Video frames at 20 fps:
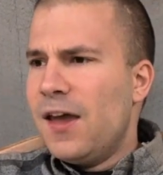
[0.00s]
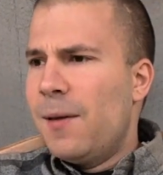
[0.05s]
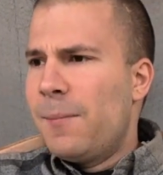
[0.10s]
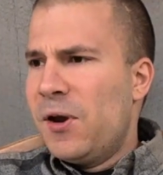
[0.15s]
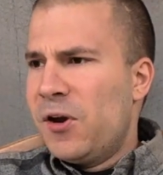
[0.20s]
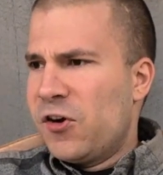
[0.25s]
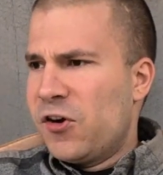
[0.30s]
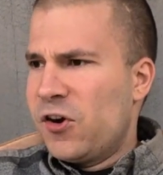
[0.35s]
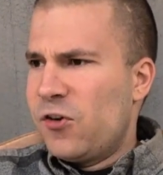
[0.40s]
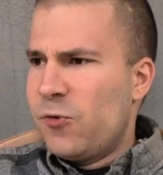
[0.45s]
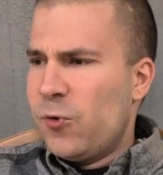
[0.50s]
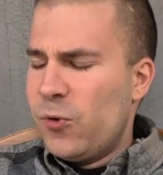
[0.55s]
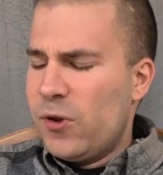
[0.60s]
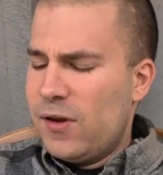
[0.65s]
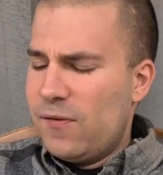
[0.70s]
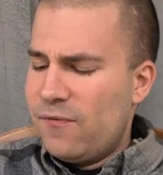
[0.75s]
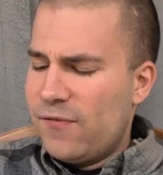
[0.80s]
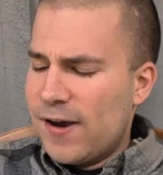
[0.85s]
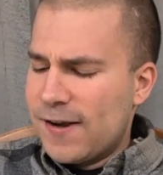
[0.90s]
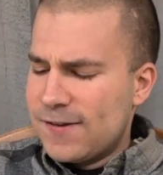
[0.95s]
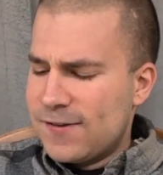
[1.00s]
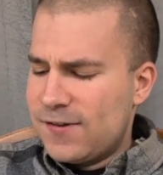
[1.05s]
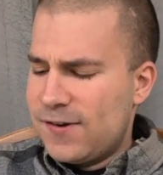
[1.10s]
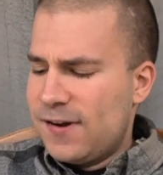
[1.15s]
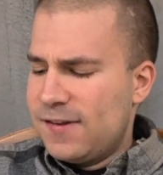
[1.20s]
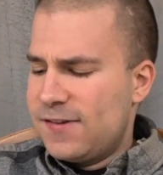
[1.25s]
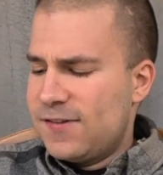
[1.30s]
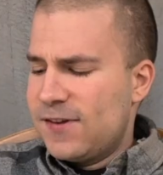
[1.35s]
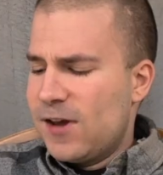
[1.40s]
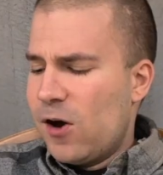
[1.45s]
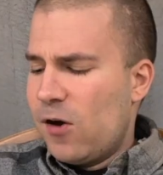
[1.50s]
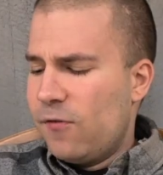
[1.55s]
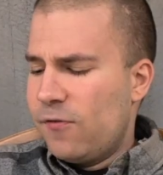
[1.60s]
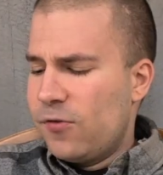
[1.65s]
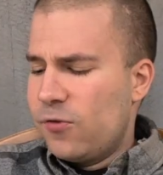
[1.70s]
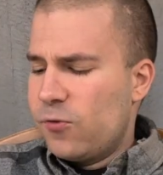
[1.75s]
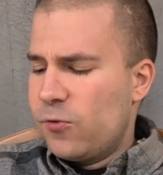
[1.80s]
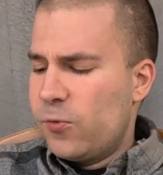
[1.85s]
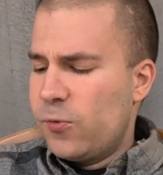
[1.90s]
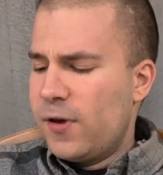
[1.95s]
America to really invest in itself
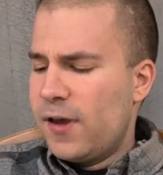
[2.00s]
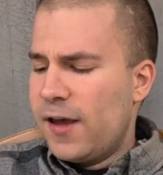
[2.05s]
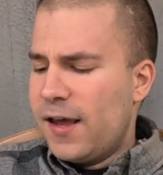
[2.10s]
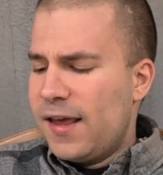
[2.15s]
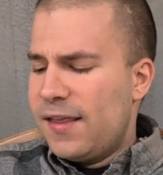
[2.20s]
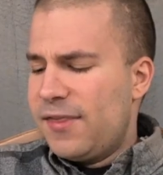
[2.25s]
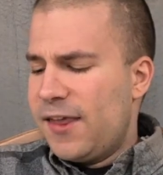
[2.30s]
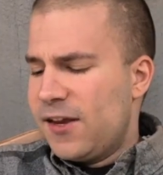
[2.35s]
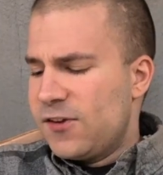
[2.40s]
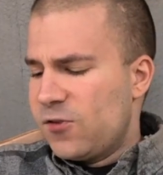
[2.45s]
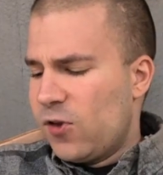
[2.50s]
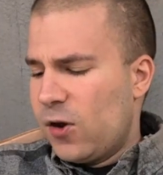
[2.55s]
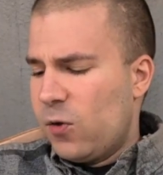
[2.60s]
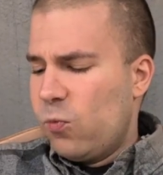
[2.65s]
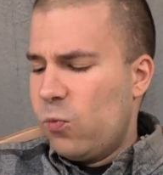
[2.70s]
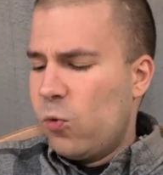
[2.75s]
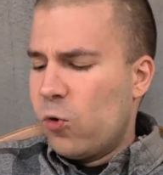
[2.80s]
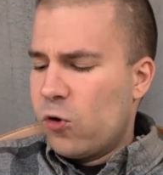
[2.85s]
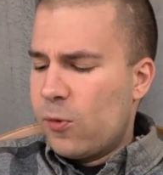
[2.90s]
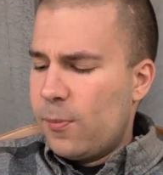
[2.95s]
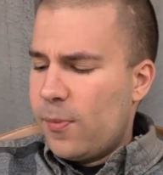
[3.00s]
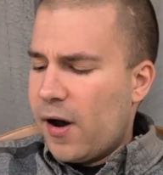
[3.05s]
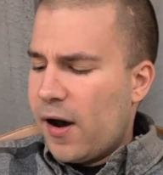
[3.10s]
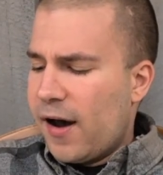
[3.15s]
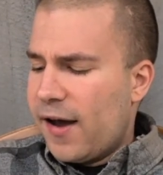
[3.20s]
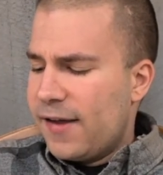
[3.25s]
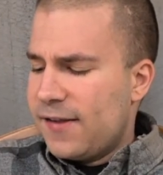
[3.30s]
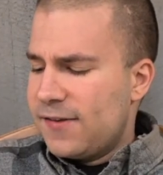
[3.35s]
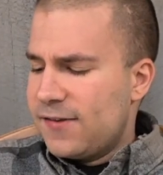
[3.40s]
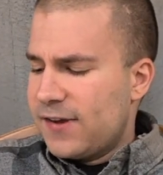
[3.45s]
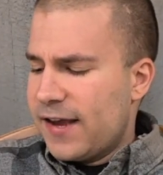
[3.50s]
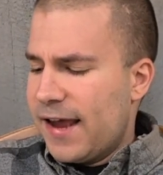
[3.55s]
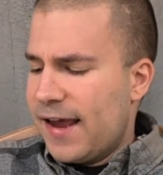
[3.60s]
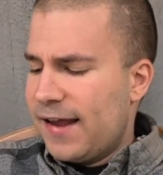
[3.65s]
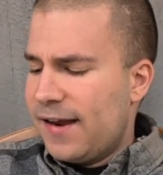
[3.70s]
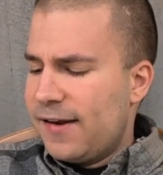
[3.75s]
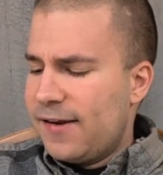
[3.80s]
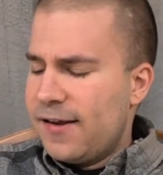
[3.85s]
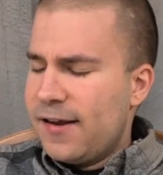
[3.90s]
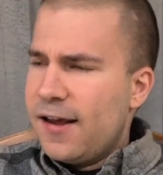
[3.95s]
through things like war bonds,
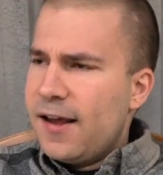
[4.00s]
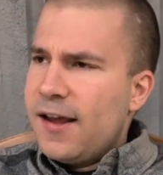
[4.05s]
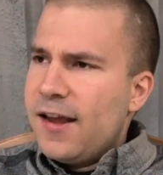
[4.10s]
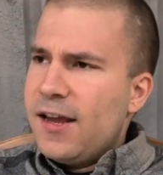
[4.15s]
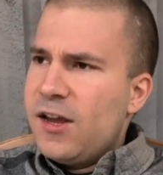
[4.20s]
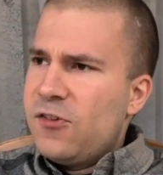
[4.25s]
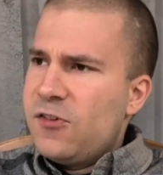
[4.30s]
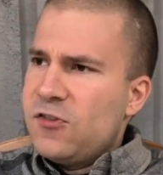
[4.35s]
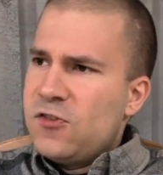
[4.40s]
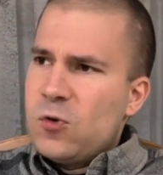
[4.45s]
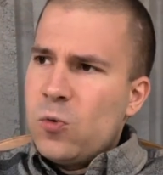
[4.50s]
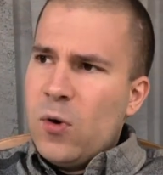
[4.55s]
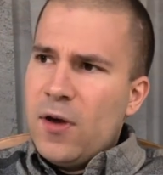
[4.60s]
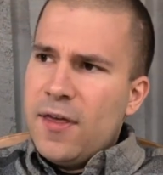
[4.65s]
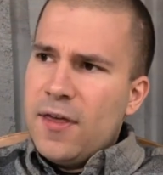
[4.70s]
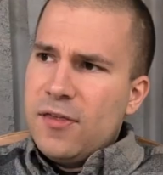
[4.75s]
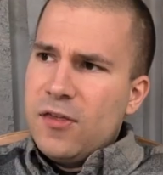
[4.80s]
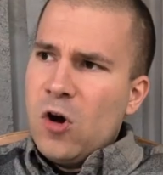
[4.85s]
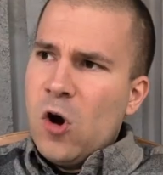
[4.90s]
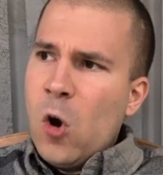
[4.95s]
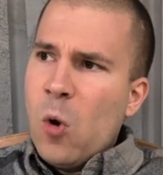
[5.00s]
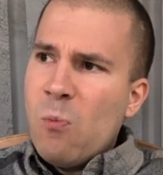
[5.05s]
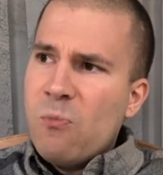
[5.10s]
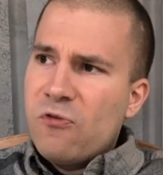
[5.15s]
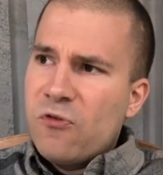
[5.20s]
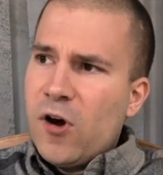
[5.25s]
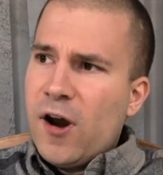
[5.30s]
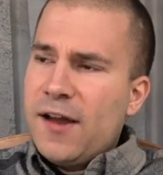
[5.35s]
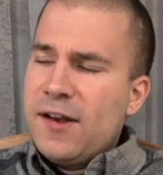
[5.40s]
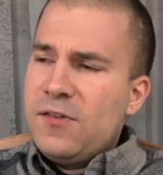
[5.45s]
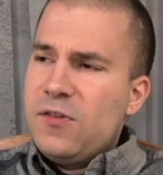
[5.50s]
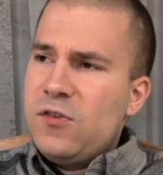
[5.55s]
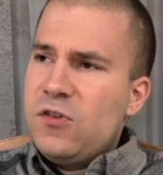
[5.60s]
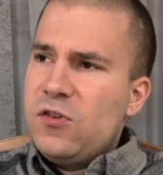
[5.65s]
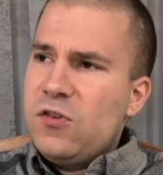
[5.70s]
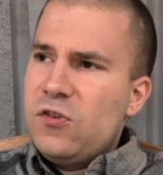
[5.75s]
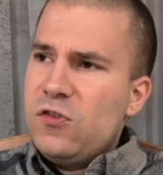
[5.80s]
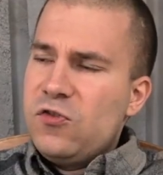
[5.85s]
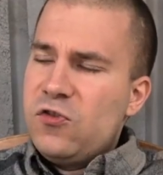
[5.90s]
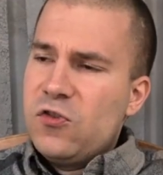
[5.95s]
and just the way that the home front
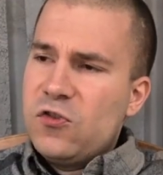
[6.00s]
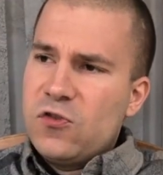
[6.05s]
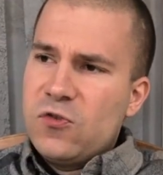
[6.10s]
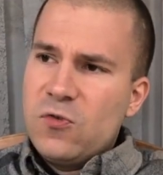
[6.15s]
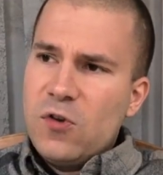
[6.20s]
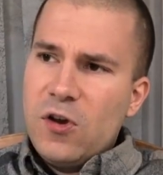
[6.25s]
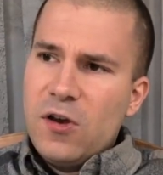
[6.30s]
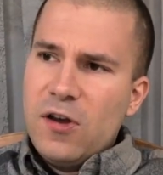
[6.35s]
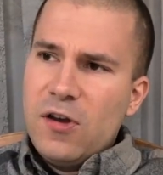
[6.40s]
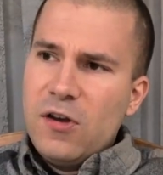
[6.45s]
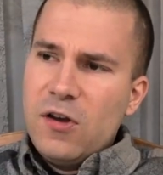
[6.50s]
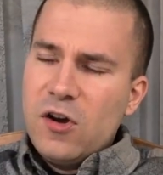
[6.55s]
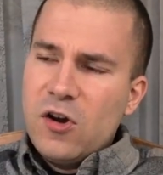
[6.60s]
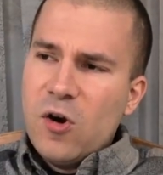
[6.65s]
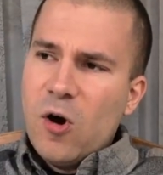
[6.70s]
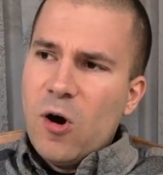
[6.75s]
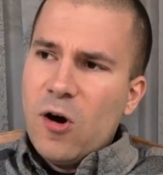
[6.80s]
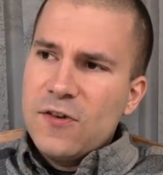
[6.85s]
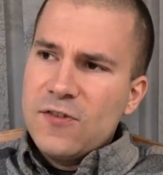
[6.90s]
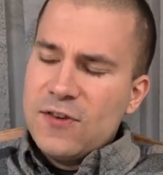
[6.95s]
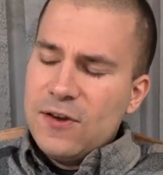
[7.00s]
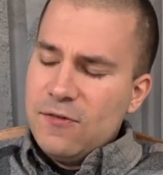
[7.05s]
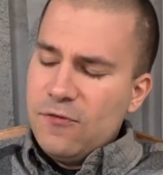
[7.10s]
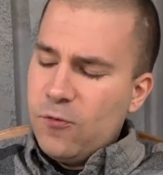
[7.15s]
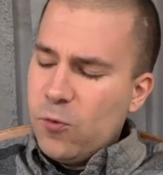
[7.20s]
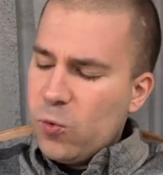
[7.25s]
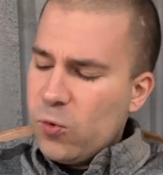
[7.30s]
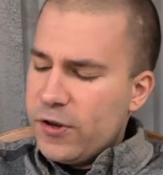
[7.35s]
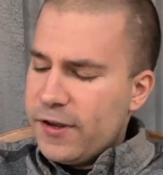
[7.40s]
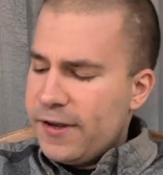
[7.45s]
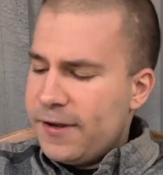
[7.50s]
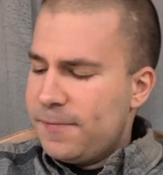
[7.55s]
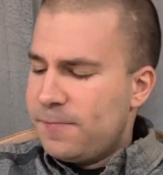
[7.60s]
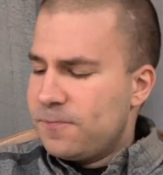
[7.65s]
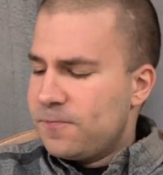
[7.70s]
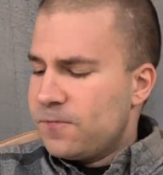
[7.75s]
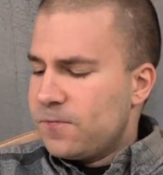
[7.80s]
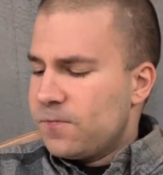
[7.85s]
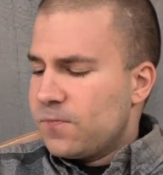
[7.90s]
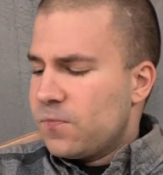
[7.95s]
just caused a fully
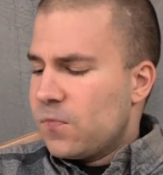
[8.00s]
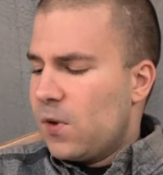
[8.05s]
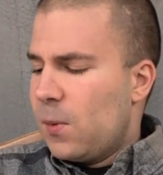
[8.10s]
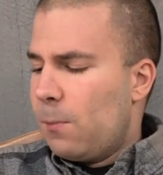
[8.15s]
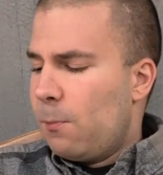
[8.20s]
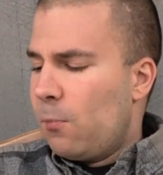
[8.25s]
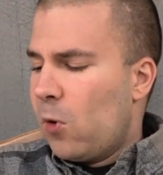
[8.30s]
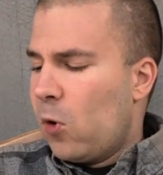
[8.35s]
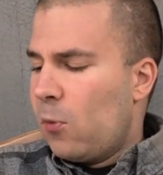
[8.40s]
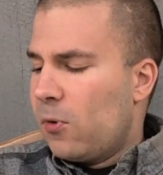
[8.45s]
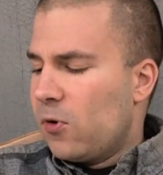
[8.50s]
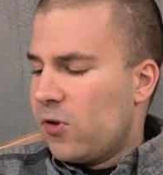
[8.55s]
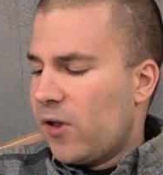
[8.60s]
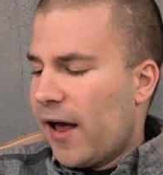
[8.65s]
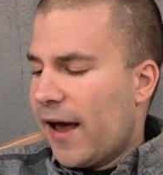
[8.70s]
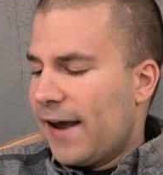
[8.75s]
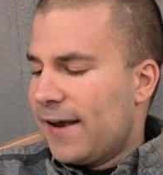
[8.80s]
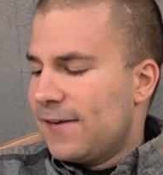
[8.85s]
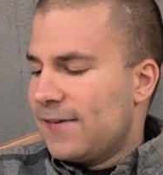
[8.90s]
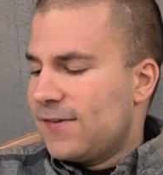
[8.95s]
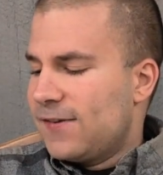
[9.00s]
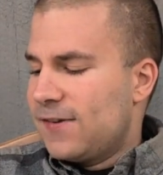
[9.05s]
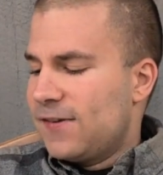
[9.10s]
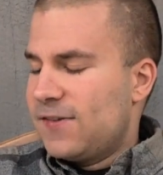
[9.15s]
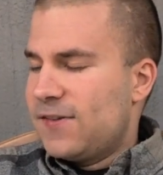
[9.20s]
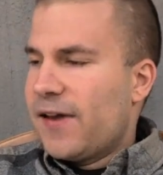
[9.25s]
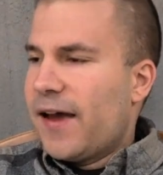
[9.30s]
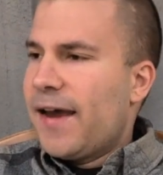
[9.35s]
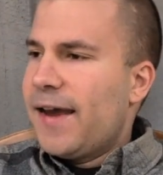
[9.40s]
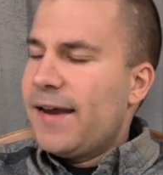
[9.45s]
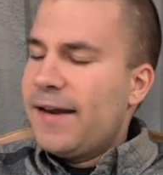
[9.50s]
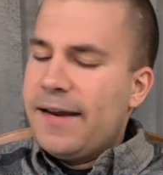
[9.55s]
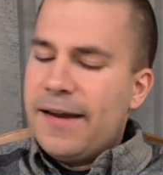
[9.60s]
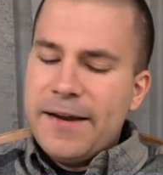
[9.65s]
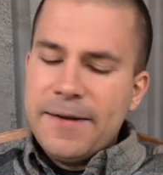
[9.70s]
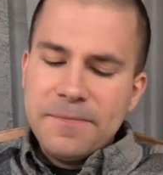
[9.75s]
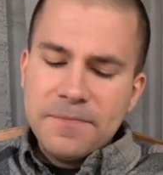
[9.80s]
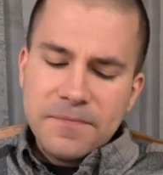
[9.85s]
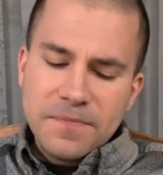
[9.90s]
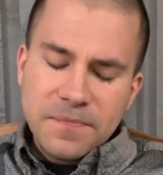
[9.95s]
mobilized
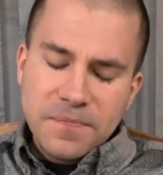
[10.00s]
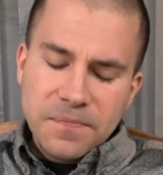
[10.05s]
society.